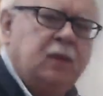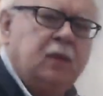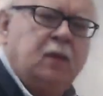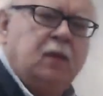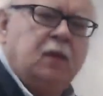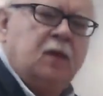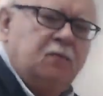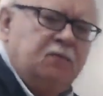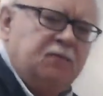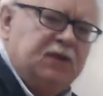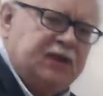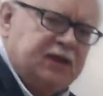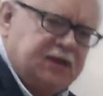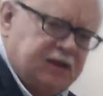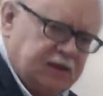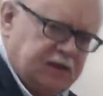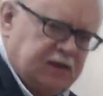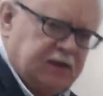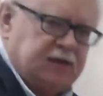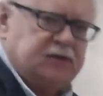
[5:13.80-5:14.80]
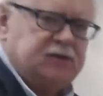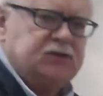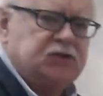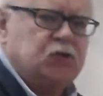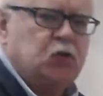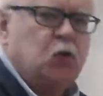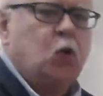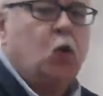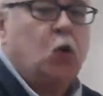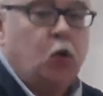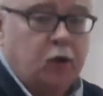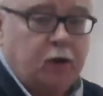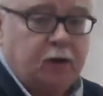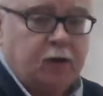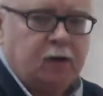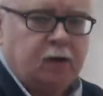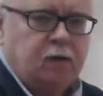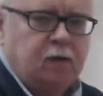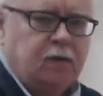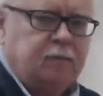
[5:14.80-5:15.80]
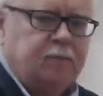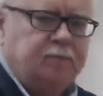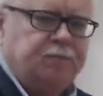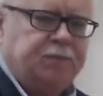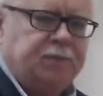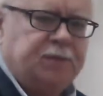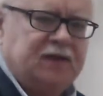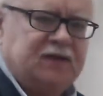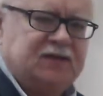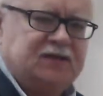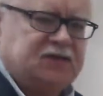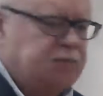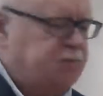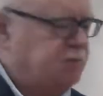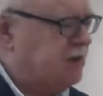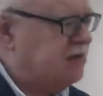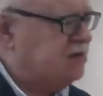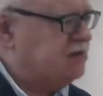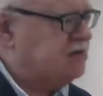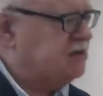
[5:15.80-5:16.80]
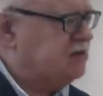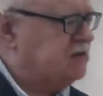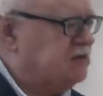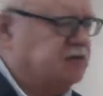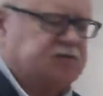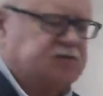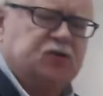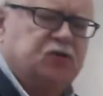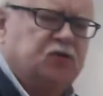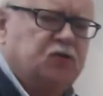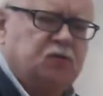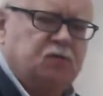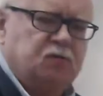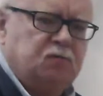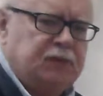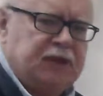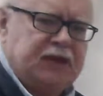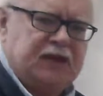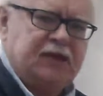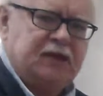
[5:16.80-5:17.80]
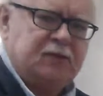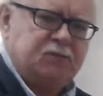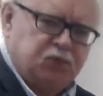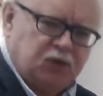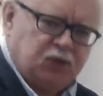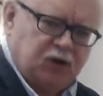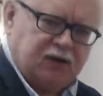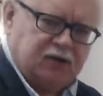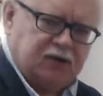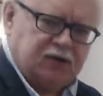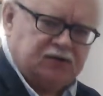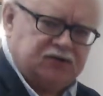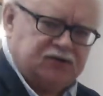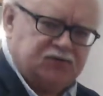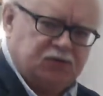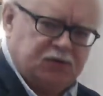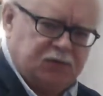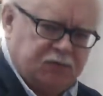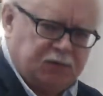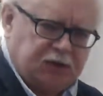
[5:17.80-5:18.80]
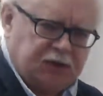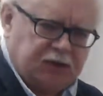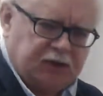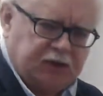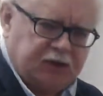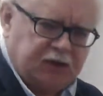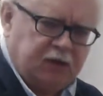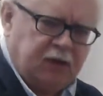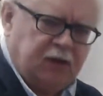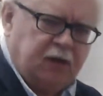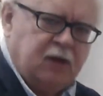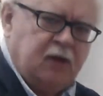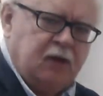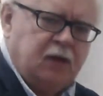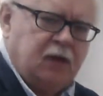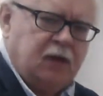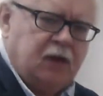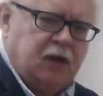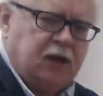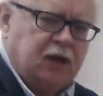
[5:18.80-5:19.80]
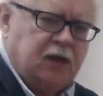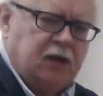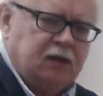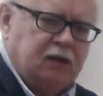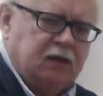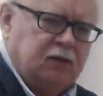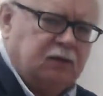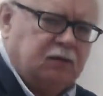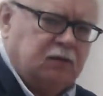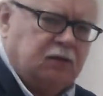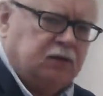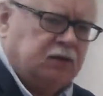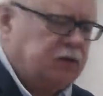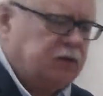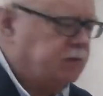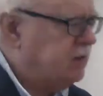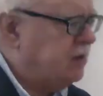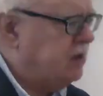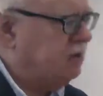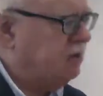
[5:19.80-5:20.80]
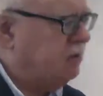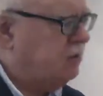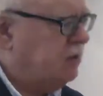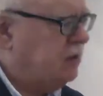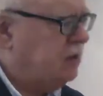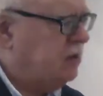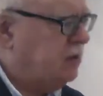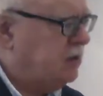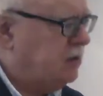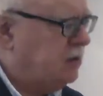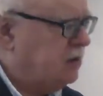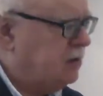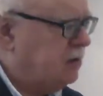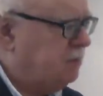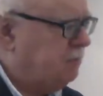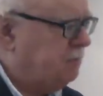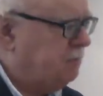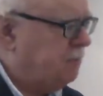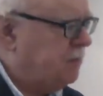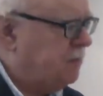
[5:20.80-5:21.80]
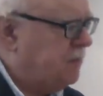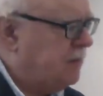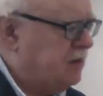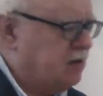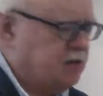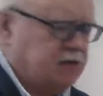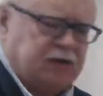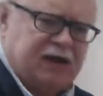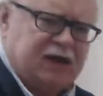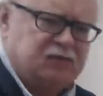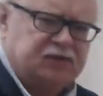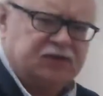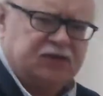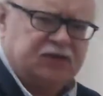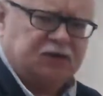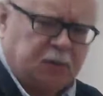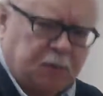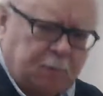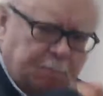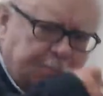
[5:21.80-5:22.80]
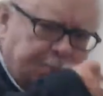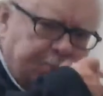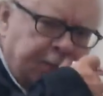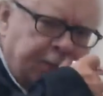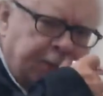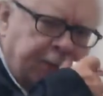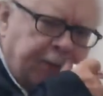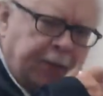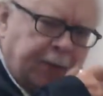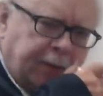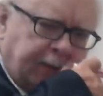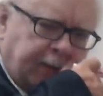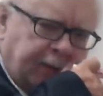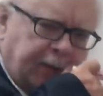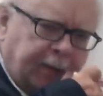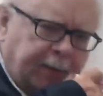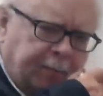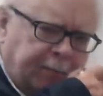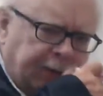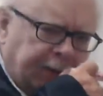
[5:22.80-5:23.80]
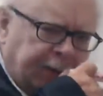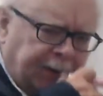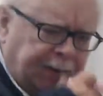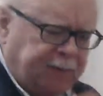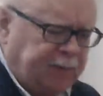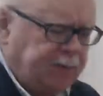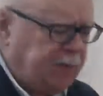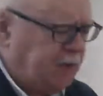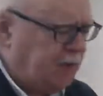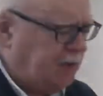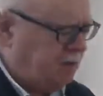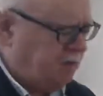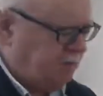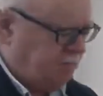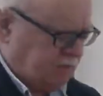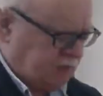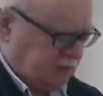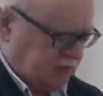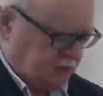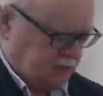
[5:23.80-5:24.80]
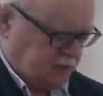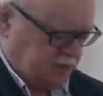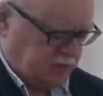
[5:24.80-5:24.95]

Because oil is the basis of so many products we buy or that we that are out there. When you think of it,